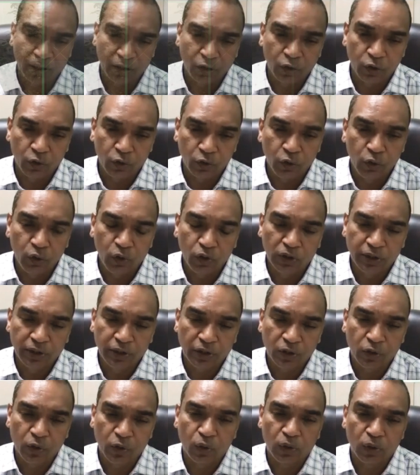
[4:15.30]
your
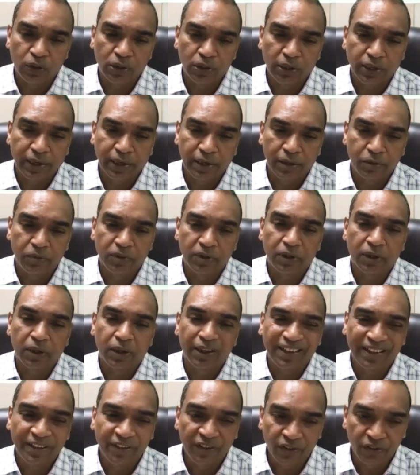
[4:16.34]
technology helps the
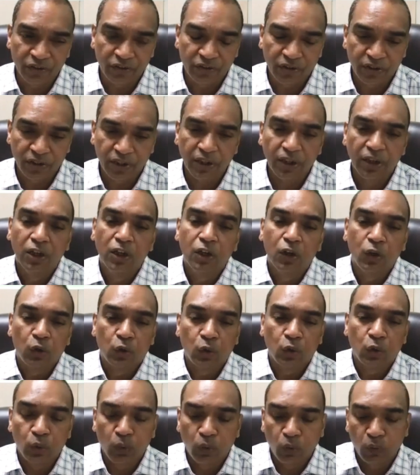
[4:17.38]
industry
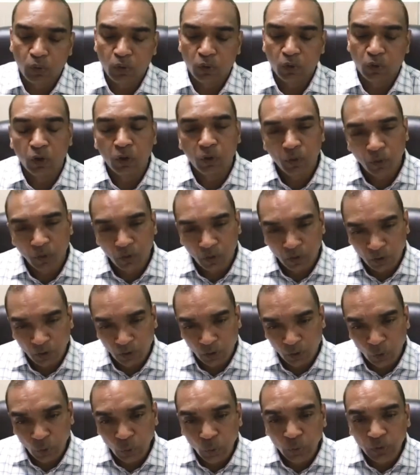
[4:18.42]
to
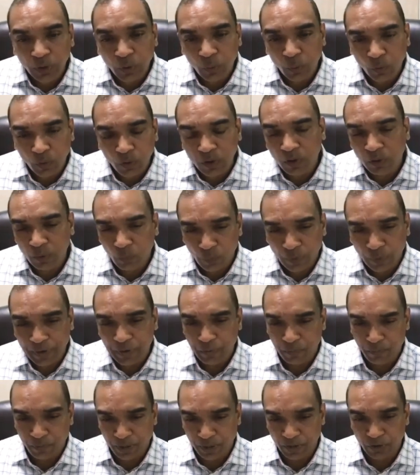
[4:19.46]
do the work very
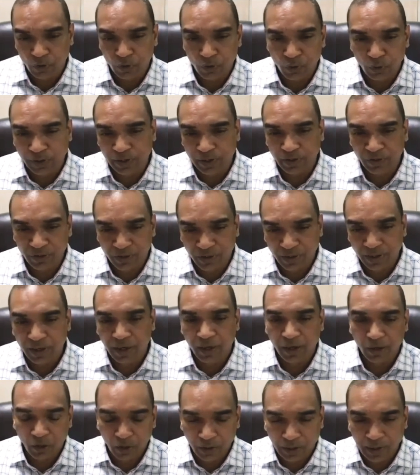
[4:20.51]
fast, testing
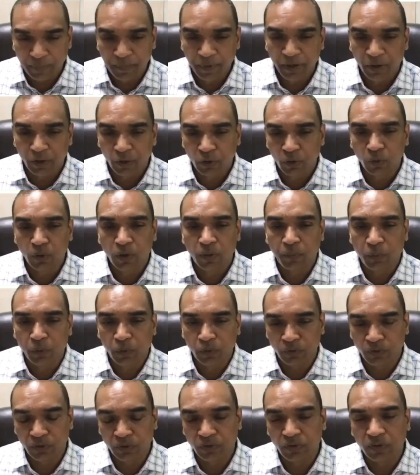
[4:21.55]
and coming to a
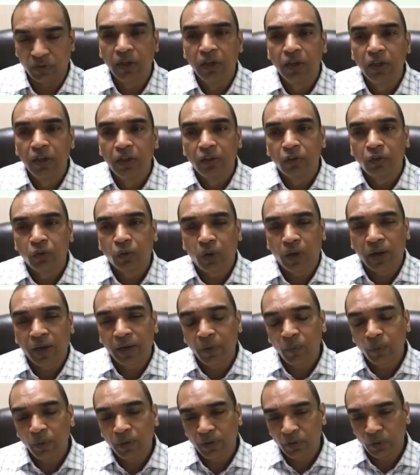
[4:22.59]
process. So I
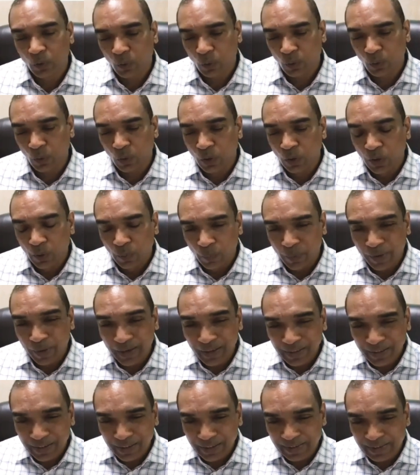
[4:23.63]
want to know
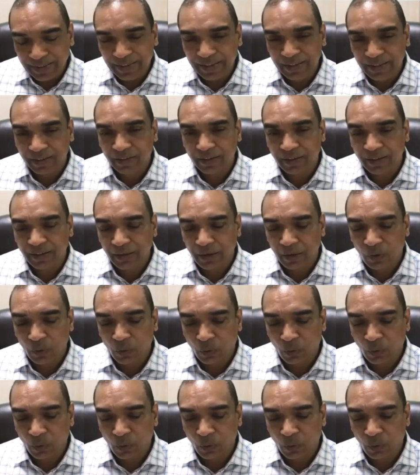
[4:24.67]
when they take the